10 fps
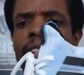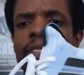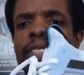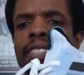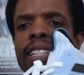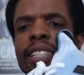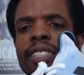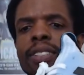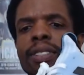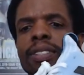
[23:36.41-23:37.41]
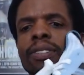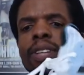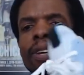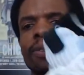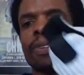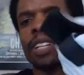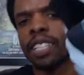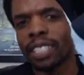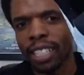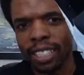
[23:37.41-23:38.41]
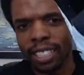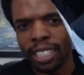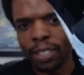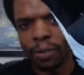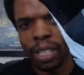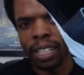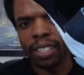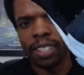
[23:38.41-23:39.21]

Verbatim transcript: even says like one of these laces says white,